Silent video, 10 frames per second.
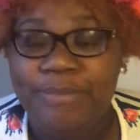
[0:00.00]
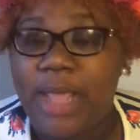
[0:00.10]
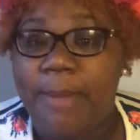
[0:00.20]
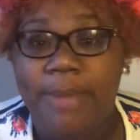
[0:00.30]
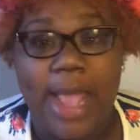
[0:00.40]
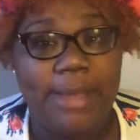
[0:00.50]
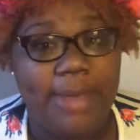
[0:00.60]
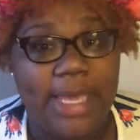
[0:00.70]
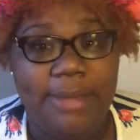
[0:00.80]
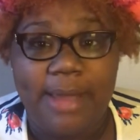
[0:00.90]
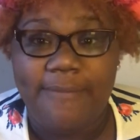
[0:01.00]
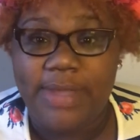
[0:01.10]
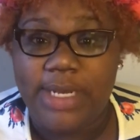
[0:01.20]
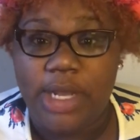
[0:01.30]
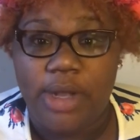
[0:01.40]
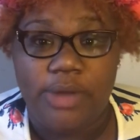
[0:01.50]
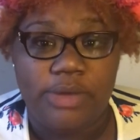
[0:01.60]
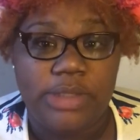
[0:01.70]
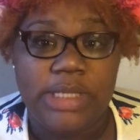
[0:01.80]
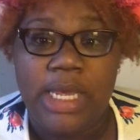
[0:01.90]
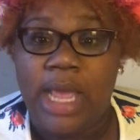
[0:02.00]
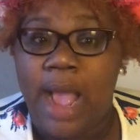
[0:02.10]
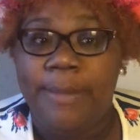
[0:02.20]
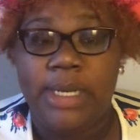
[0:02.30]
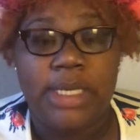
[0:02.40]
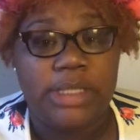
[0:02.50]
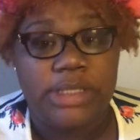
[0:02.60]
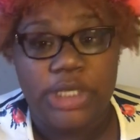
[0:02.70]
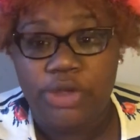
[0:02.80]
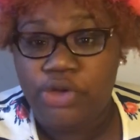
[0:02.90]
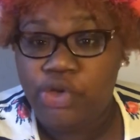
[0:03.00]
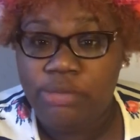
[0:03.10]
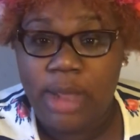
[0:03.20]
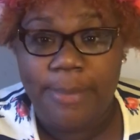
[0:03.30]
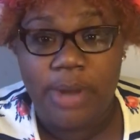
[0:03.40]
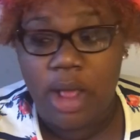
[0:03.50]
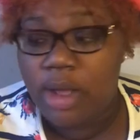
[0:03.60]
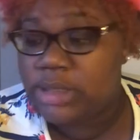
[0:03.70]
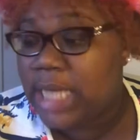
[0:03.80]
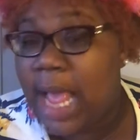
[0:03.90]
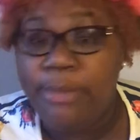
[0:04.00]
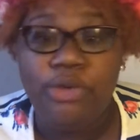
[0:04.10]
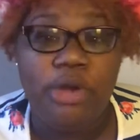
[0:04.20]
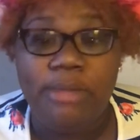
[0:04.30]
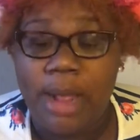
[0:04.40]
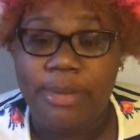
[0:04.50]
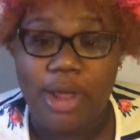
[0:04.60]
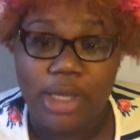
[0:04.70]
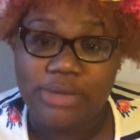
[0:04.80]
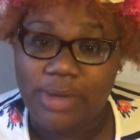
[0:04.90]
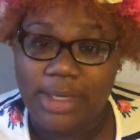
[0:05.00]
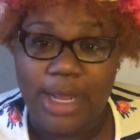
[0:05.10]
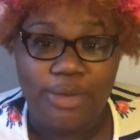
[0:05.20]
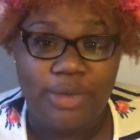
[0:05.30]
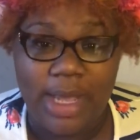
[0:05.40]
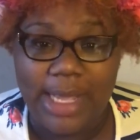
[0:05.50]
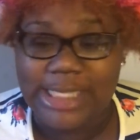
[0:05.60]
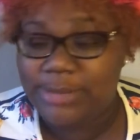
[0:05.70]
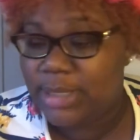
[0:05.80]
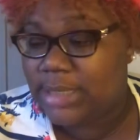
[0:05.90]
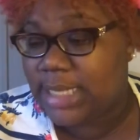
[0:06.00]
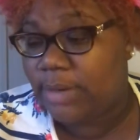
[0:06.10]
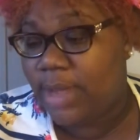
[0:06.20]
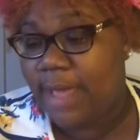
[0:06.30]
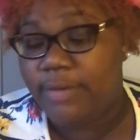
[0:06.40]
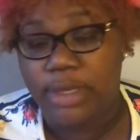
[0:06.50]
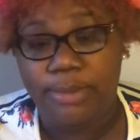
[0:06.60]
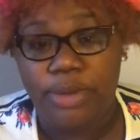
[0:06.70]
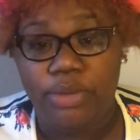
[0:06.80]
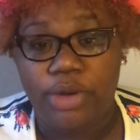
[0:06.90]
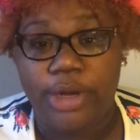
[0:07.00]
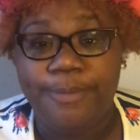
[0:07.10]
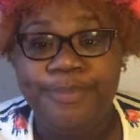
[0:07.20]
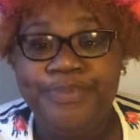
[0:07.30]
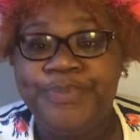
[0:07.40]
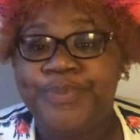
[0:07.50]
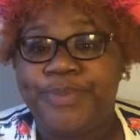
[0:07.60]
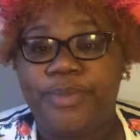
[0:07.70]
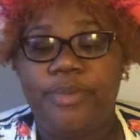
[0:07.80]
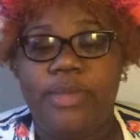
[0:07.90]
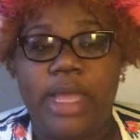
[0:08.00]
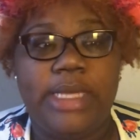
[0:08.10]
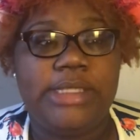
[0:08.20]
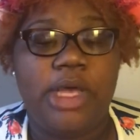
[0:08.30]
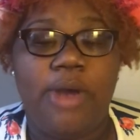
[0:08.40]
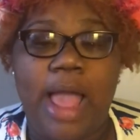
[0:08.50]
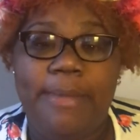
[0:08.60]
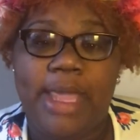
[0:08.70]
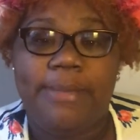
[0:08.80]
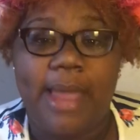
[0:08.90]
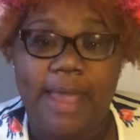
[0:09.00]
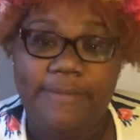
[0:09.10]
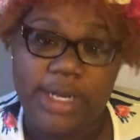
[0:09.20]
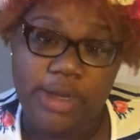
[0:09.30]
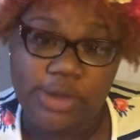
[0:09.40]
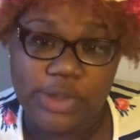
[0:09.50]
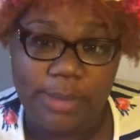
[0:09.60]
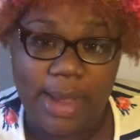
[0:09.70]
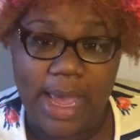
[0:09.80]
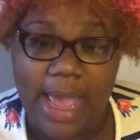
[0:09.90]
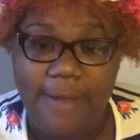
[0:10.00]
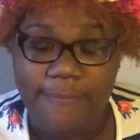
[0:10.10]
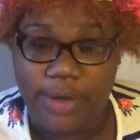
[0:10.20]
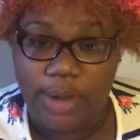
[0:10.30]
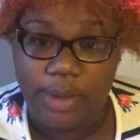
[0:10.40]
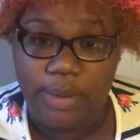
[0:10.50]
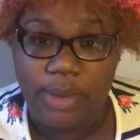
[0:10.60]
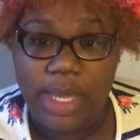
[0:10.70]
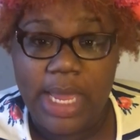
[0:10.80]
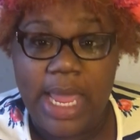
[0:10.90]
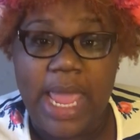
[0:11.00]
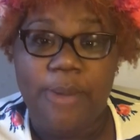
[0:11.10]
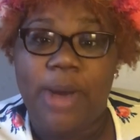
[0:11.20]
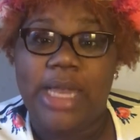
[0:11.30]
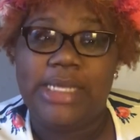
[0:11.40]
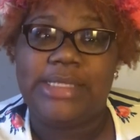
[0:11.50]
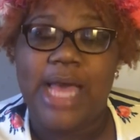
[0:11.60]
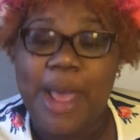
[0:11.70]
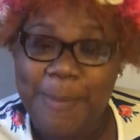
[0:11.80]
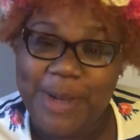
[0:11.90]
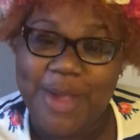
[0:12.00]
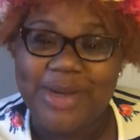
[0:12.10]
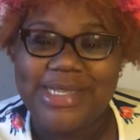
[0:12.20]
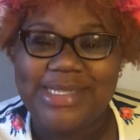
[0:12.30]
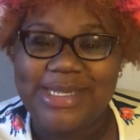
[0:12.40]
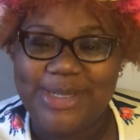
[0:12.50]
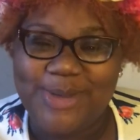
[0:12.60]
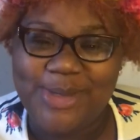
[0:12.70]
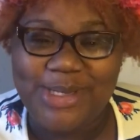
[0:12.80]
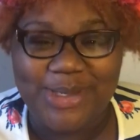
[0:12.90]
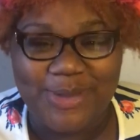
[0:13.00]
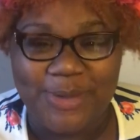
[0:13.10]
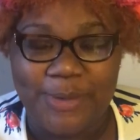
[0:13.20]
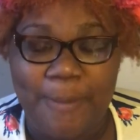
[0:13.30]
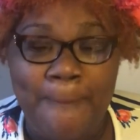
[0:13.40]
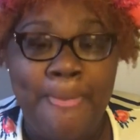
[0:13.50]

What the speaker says: I'm back making my videos. I'm going to continue to do my blogs. I'm doing my blogs right now, you guys, because I don't have a computer. And so I make my videos on my iPhone, and while it's uploading to YouTube,